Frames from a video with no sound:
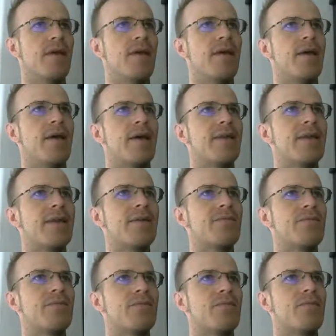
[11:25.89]
And
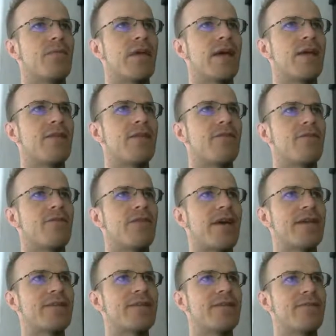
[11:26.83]
then we had a
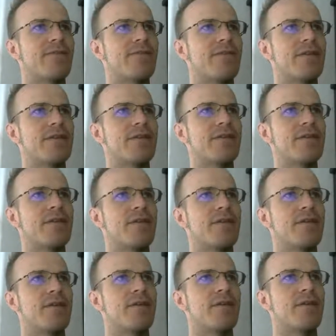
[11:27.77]
facet field.
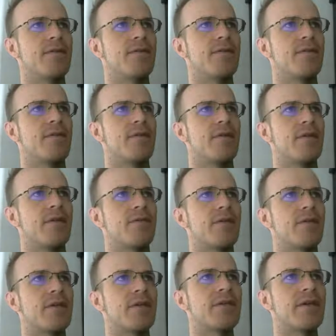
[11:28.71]
We
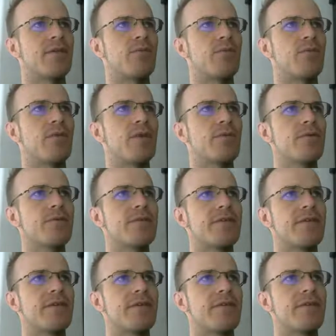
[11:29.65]
also had rows
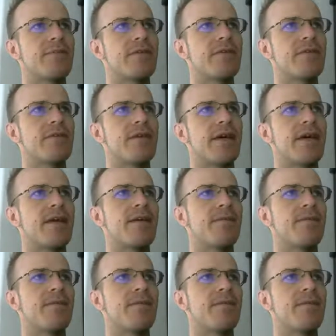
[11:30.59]
0. Let me do that.